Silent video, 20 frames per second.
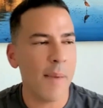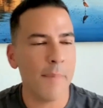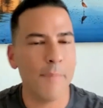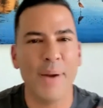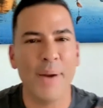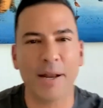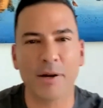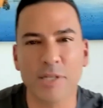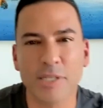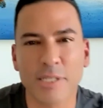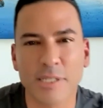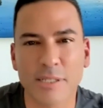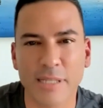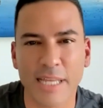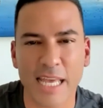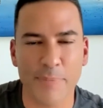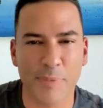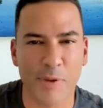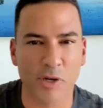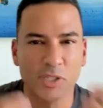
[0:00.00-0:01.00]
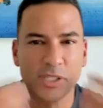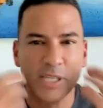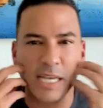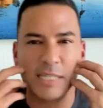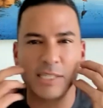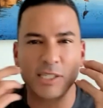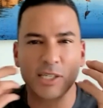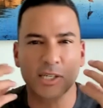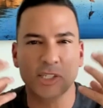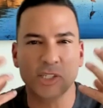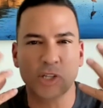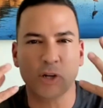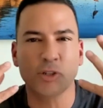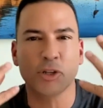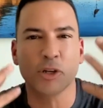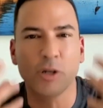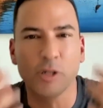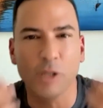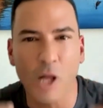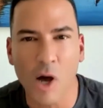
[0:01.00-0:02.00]
better sleep. Your skin's going to start
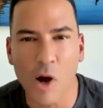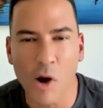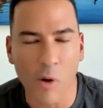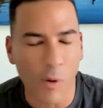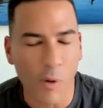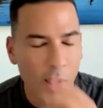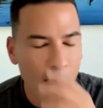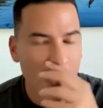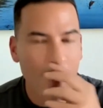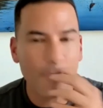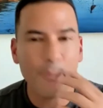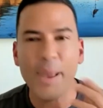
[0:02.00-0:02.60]
to glow.